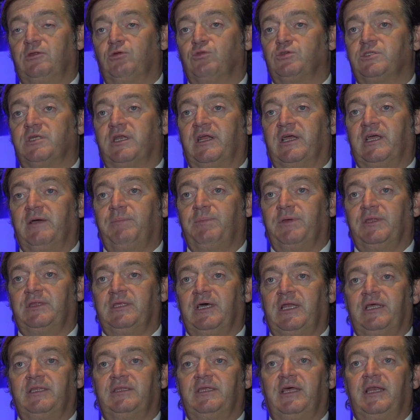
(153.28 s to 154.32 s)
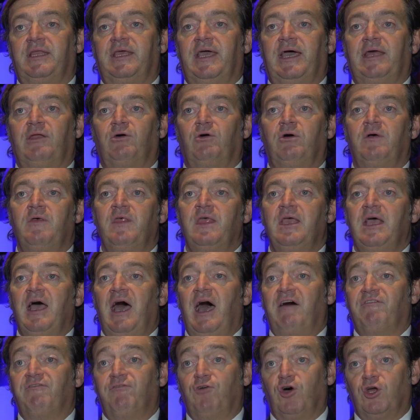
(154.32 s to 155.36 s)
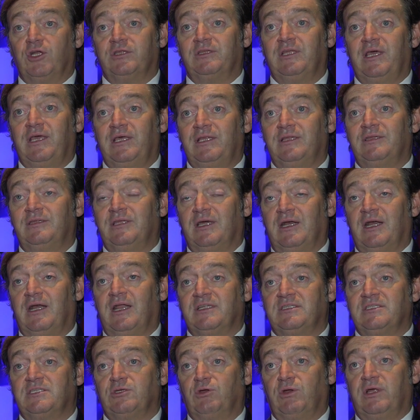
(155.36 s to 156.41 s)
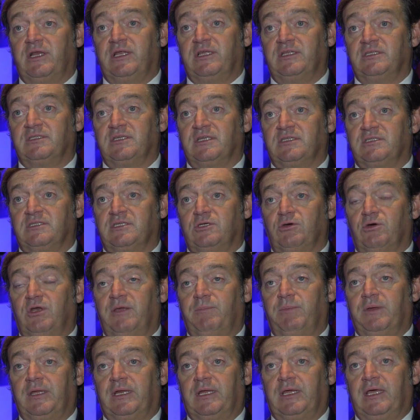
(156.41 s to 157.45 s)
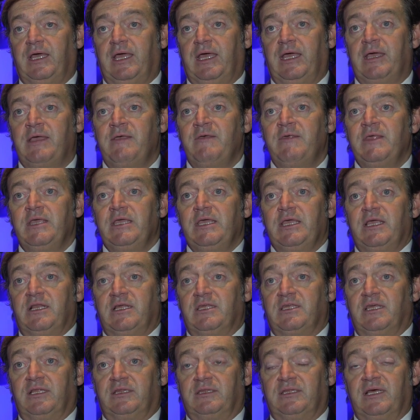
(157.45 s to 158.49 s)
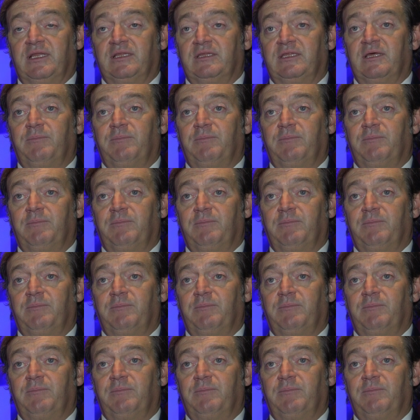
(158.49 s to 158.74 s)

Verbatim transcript: However, we are also an industry with many highly internationalized Italian